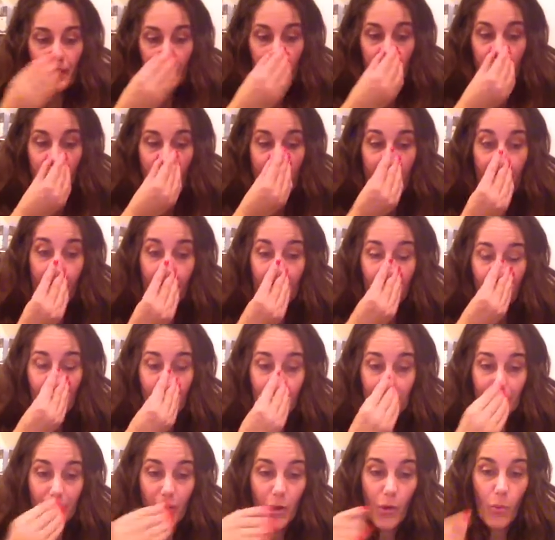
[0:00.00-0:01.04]
like,
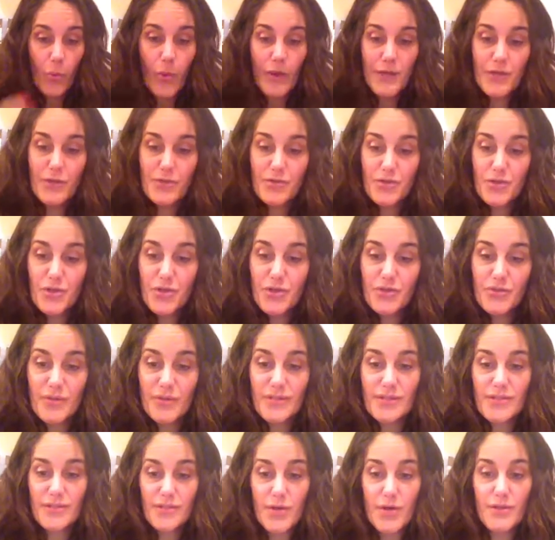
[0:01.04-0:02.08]
when your
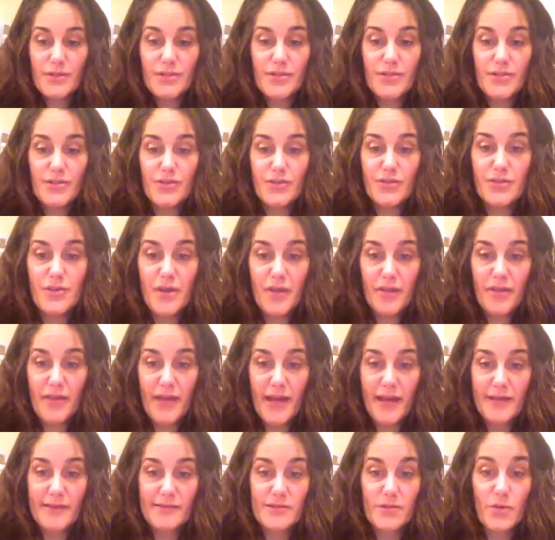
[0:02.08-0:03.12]
children start to do the
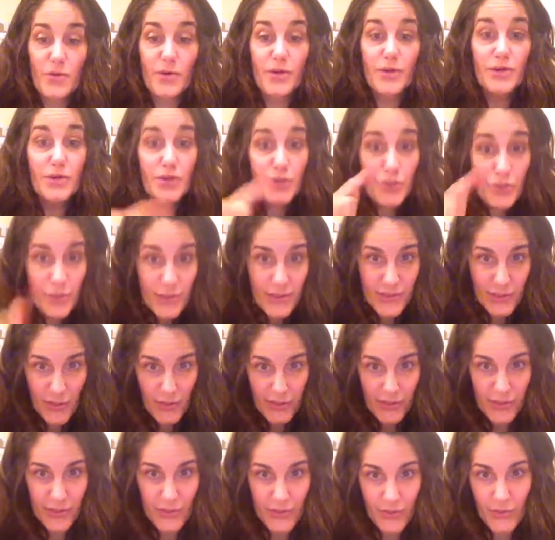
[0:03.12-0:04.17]
things, or you
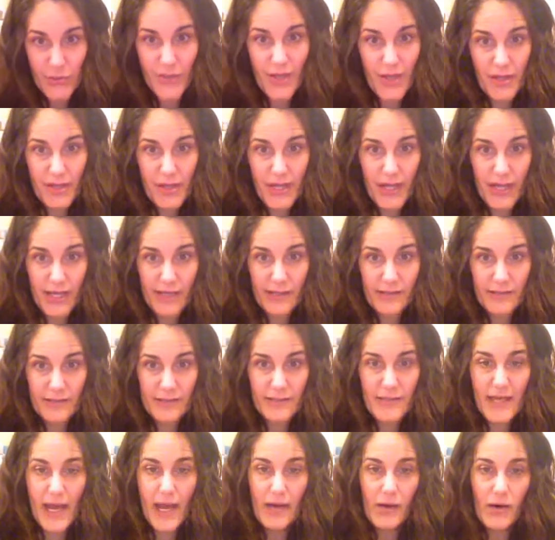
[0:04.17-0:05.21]
start to do the
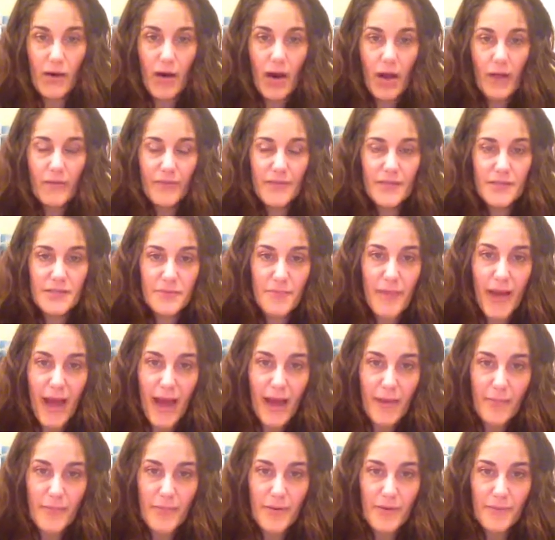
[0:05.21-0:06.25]
things that are on this
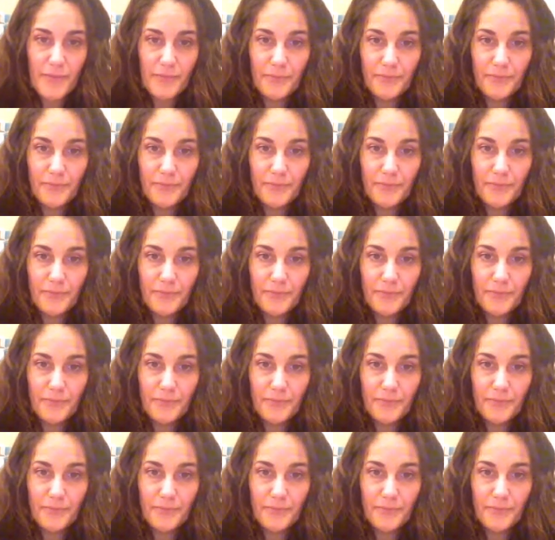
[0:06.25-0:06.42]
map,